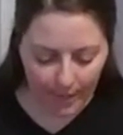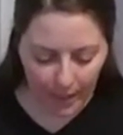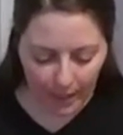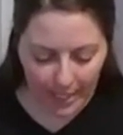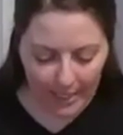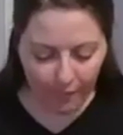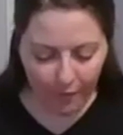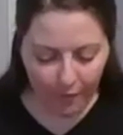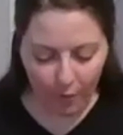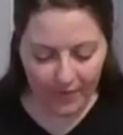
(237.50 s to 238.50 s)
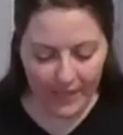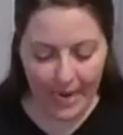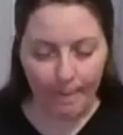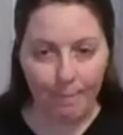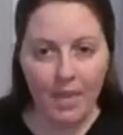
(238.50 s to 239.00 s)
going to line up 4 of
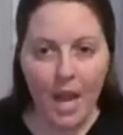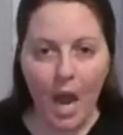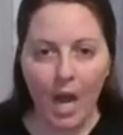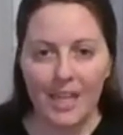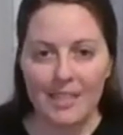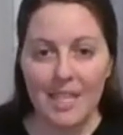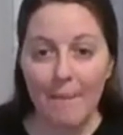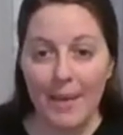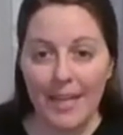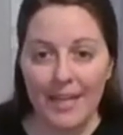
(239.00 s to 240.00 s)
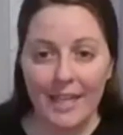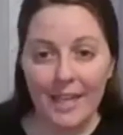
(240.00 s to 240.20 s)
them to make